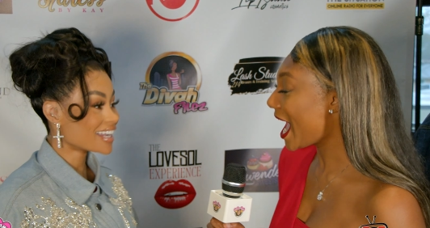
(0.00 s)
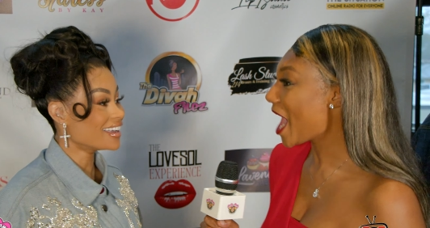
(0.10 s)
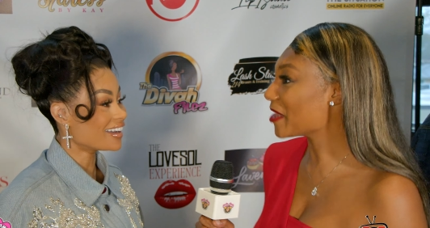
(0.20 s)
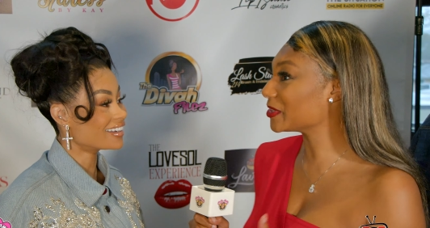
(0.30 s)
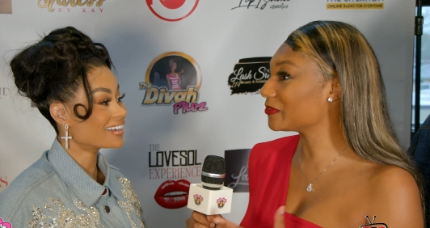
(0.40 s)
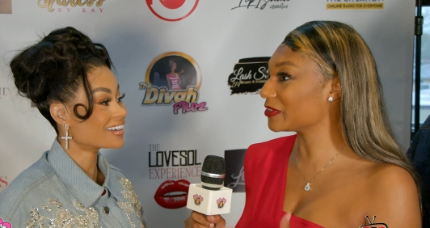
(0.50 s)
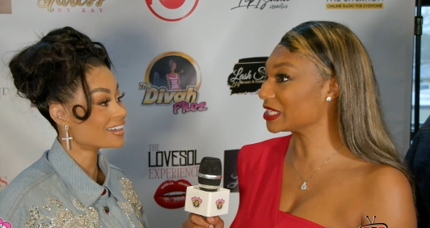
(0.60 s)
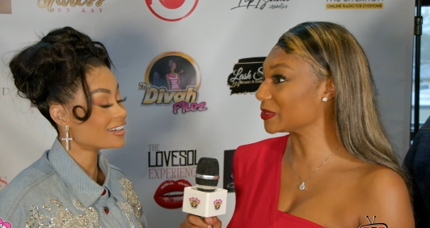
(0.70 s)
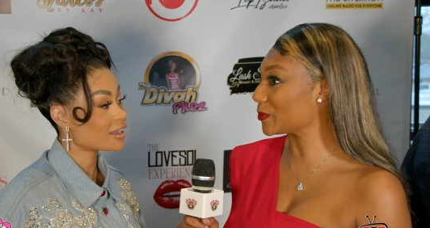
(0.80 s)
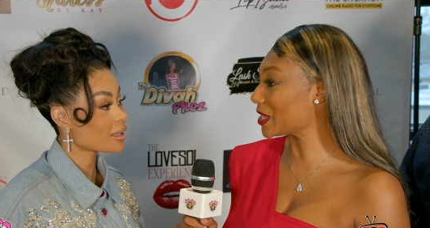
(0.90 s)
Speaker 1: How are you
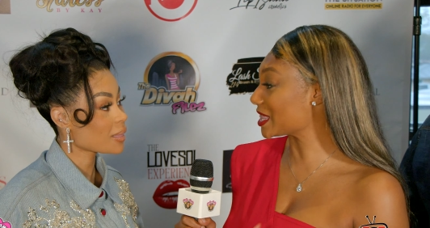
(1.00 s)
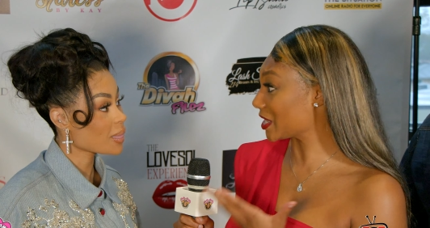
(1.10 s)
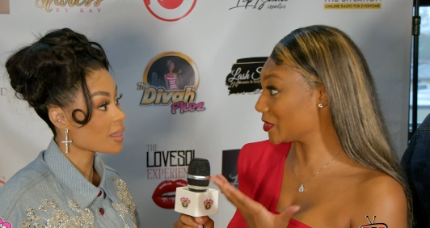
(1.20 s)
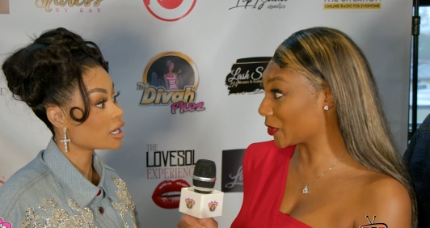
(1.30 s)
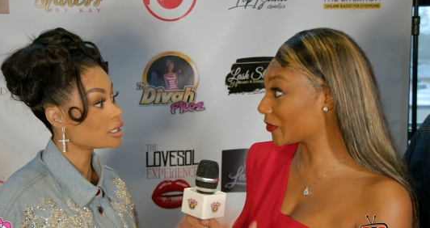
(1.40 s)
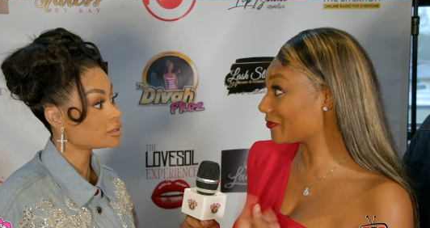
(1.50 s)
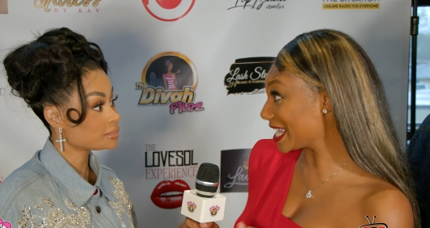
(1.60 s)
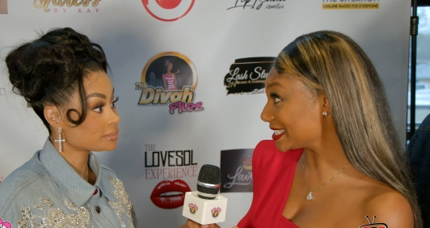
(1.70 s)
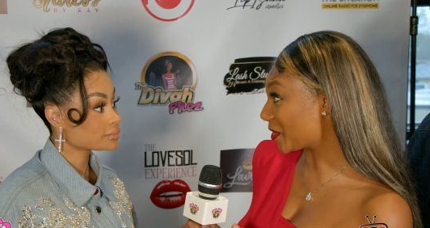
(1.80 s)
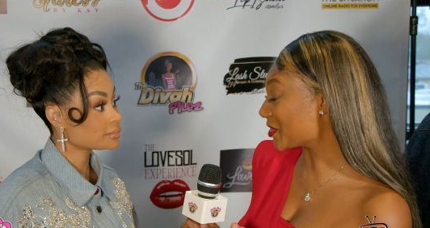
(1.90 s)
feeling with your
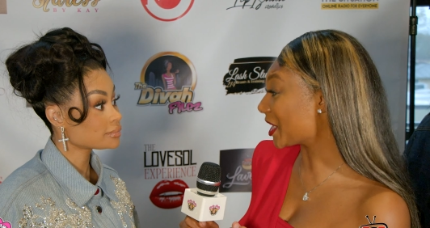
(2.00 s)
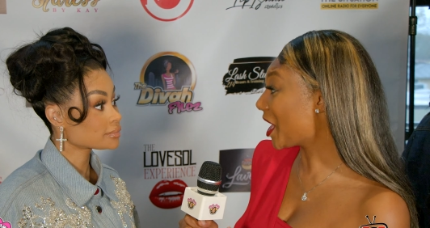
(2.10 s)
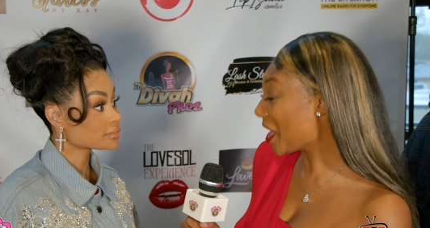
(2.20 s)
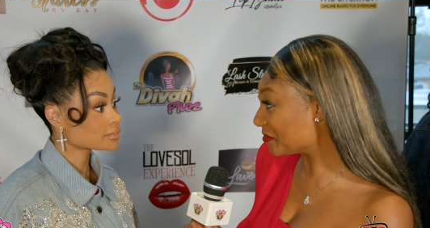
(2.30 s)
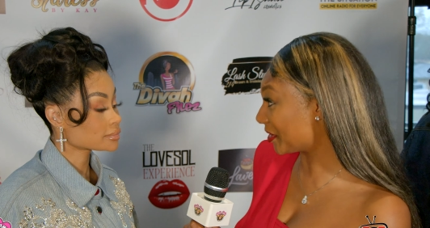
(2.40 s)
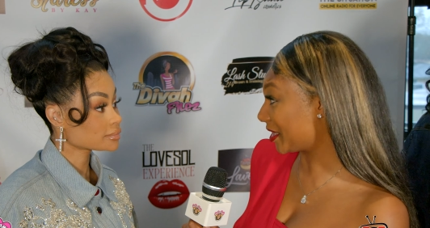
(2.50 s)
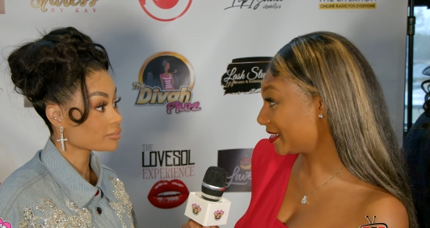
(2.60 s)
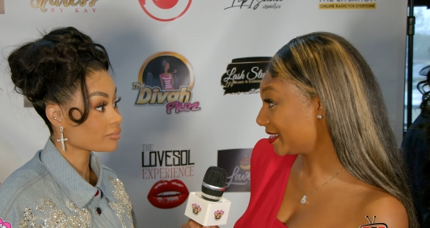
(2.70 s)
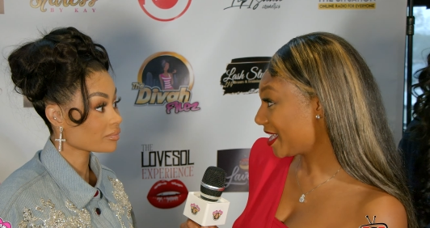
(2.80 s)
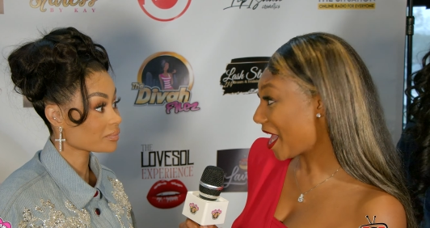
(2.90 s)
face on the cover
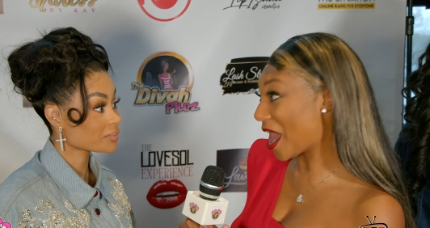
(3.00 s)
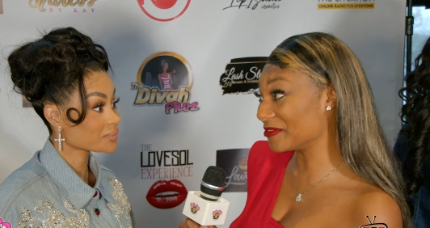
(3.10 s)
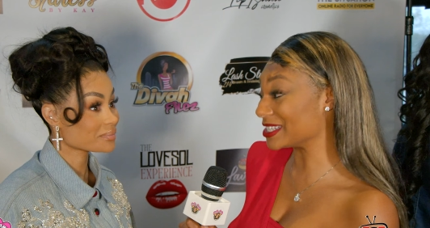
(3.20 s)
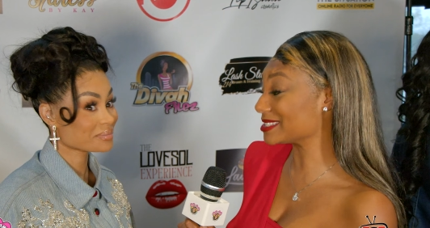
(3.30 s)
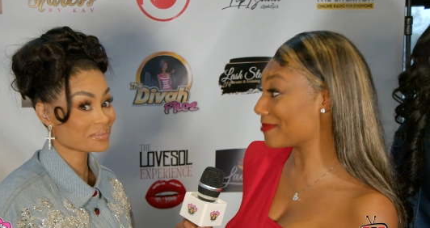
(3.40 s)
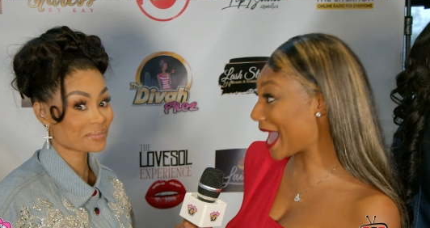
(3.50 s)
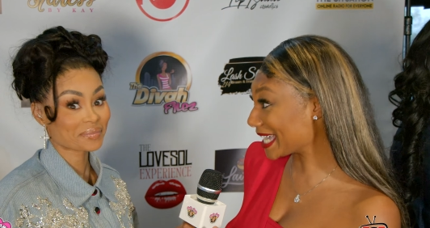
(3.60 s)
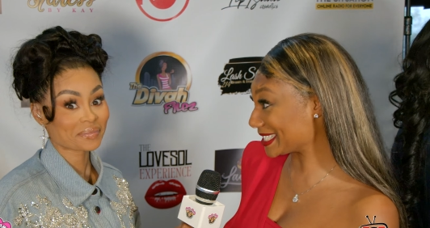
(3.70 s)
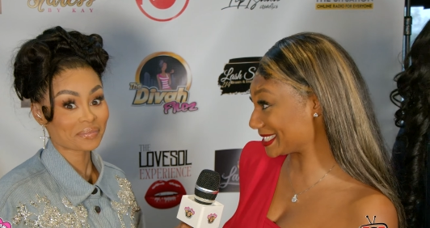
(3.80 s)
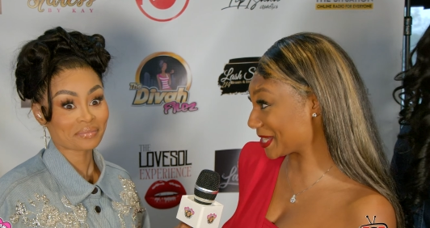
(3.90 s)
of this
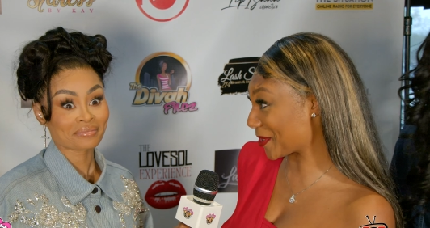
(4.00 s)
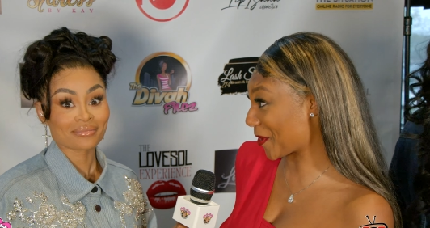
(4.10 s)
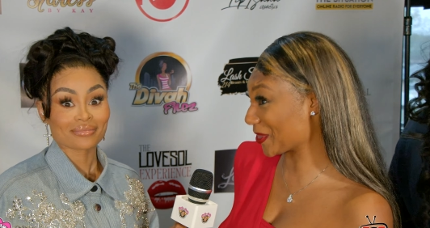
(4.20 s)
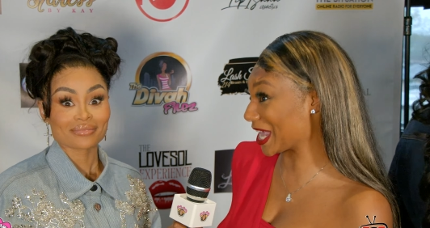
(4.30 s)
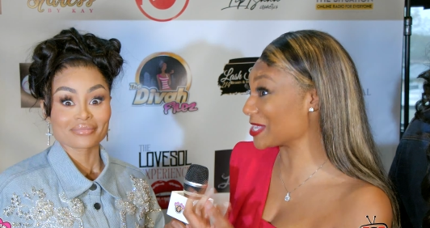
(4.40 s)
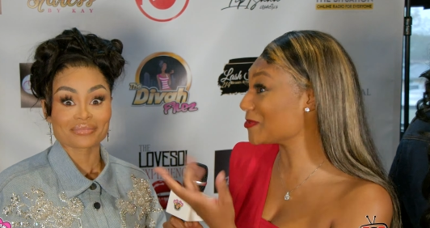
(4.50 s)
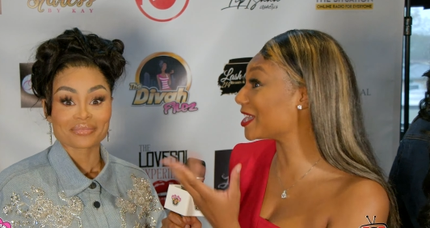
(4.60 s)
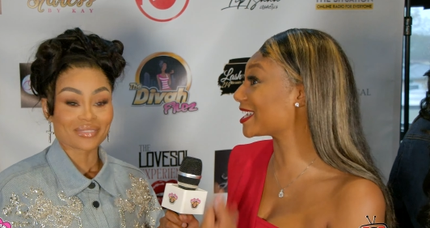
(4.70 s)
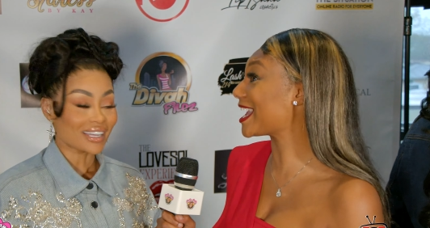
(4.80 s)
magazine, girl? Like you look